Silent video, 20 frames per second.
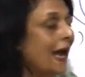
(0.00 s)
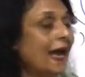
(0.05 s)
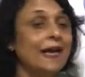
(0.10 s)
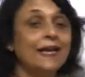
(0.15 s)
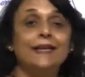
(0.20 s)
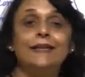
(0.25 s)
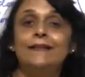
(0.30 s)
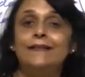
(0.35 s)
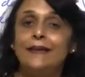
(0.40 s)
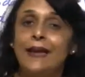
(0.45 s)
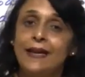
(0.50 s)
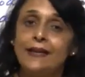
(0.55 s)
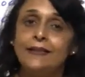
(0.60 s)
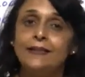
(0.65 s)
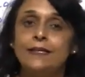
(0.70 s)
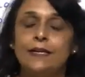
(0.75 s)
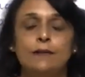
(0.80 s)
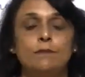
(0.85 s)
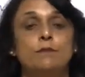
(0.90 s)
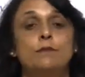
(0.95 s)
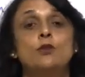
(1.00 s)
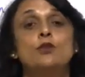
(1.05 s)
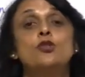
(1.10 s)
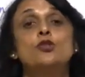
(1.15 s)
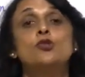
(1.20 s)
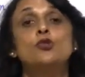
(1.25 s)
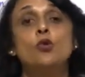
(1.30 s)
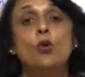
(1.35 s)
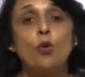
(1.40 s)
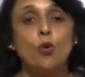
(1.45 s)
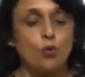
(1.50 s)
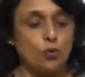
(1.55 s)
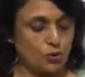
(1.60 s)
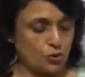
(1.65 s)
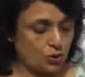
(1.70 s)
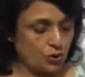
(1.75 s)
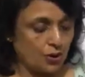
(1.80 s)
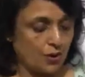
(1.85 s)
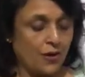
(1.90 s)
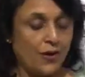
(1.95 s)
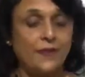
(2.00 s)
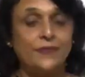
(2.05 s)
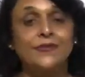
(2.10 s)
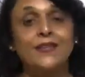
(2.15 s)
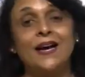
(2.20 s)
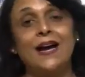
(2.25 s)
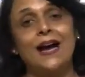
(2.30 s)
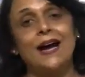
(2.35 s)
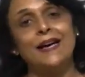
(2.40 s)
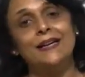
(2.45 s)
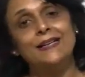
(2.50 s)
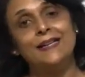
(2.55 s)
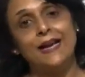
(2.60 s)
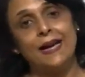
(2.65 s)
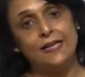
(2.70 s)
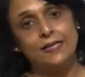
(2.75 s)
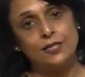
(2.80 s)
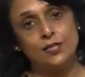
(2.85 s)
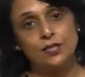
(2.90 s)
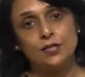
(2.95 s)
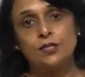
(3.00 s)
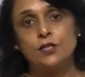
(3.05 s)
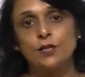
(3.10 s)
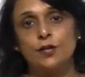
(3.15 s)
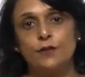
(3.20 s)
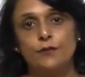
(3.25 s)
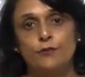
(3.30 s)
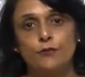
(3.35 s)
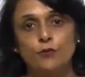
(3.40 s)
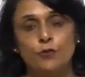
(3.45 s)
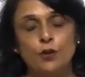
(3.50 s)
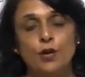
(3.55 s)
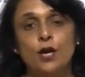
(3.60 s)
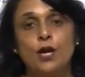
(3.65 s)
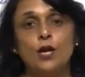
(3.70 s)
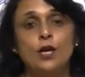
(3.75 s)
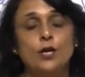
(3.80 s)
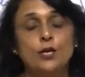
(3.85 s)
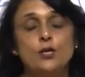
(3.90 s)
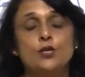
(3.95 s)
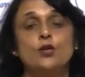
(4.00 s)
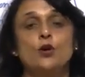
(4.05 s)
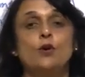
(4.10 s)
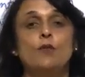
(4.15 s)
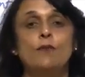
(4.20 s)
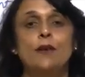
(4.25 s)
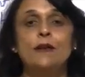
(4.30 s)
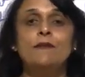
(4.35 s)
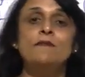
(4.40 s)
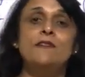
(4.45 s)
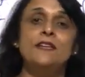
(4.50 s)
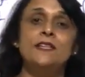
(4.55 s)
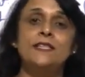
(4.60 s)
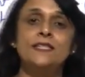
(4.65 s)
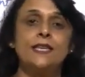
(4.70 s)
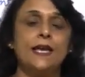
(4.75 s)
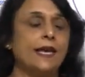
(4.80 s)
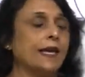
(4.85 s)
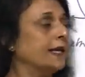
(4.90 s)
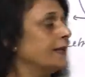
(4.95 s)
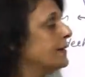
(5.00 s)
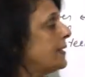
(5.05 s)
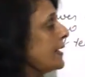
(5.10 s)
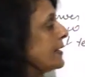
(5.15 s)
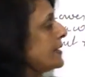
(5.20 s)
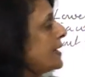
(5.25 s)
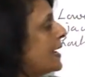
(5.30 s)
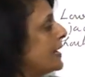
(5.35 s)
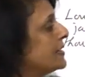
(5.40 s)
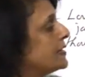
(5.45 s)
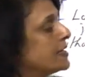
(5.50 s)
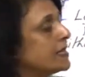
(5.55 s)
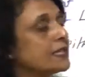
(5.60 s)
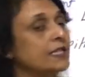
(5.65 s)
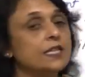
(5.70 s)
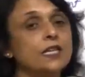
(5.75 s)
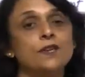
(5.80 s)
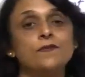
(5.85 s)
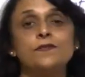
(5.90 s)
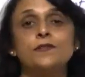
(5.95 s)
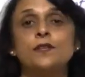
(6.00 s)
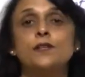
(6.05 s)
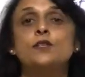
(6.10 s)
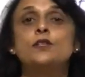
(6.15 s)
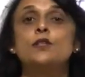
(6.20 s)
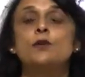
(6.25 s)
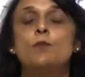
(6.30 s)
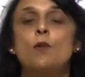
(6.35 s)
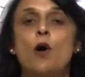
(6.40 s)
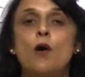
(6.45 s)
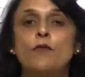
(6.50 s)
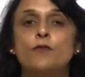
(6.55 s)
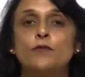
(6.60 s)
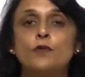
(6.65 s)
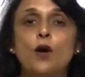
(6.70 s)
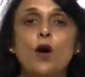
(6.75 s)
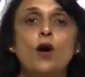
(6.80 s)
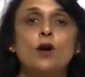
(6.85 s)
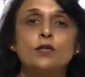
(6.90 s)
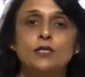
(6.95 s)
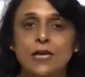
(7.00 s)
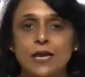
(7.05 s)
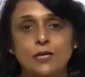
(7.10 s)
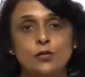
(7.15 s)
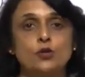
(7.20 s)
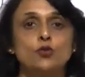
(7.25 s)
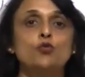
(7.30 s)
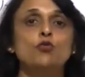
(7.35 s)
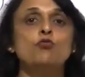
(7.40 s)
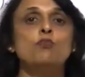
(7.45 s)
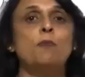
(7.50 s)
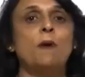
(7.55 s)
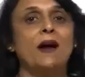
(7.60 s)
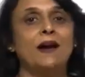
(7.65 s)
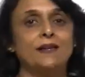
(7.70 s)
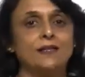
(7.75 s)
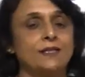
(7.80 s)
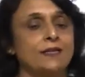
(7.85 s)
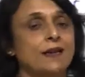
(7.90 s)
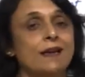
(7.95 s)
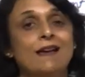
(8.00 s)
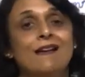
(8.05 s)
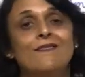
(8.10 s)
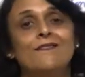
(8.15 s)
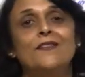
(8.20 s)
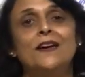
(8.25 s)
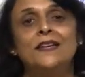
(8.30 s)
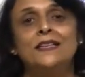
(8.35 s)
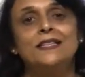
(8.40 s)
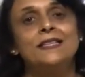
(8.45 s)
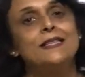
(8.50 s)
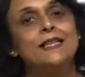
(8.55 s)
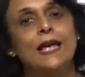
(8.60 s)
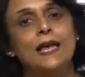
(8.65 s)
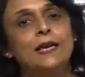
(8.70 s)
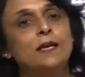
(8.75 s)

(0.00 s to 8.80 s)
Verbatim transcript: and rectum stores the undigested food. So when we say that digestive system of frogs has two parts, one is the